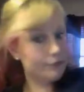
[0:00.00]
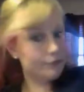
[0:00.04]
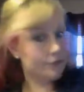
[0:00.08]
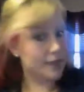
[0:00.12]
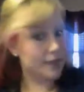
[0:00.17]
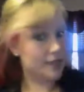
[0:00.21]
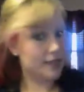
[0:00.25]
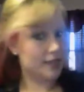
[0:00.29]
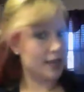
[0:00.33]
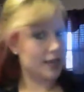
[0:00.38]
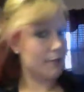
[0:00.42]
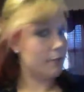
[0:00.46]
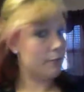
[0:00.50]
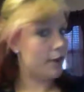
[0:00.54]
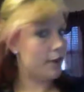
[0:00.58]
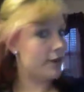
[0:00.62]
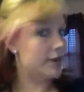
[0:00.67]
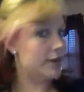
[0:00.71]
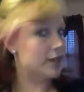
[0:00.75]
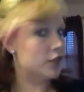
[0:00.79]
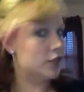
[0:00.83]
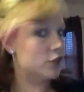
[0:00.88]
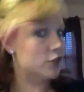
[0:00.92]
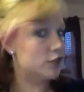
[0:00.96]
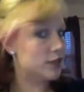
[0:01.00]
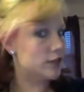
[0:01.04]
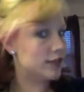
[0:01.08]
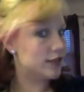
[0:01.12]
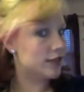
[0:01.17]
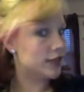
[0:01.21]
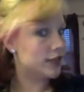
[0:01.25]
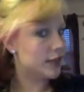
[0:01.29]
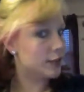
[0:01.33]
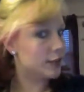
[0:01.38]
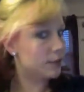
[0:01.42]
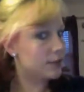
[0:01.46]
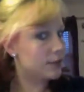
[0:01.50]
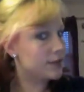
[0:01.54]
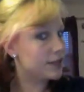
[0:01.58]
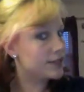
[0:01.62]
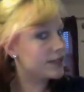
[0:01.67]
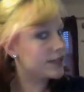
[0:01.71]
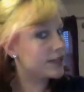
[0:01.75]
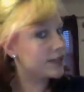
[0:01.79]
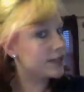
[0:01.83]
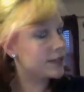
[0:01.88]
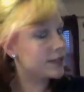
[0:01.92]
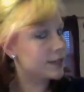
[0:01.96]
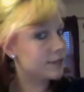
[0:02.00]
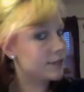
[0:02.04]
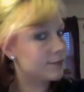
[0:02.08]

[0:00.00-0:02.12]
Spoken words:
The same way that you did the other pieces.